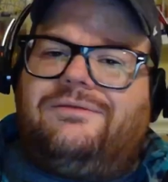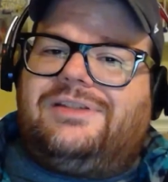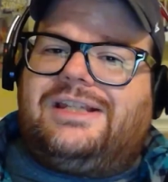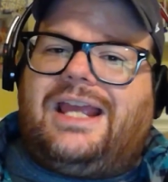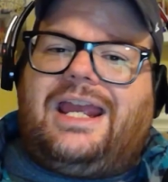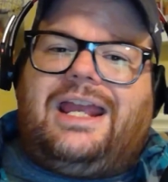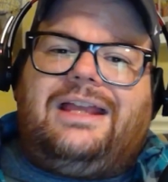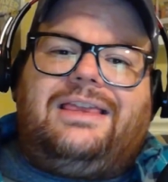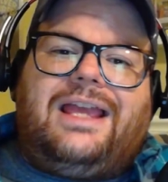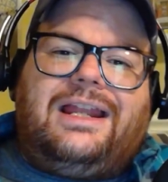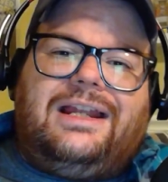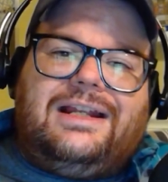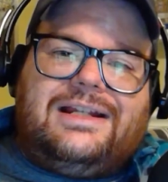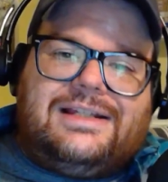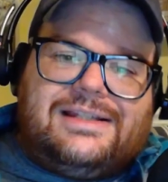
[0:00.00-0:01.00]
saying that
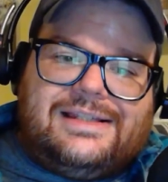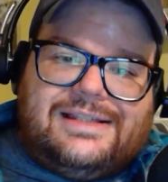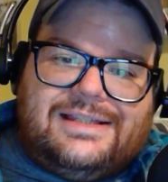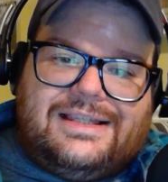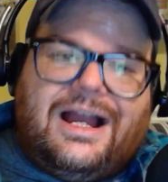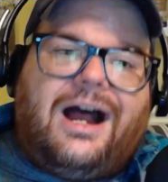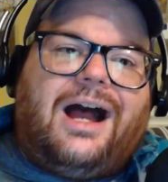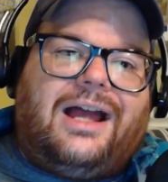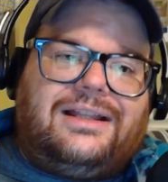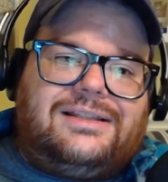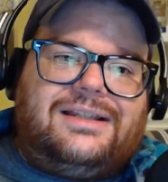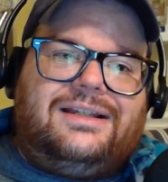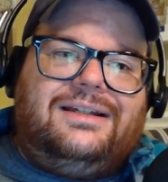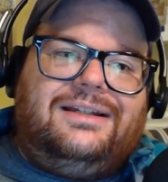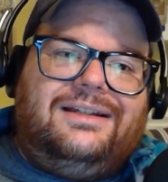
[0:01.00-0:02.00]
it is not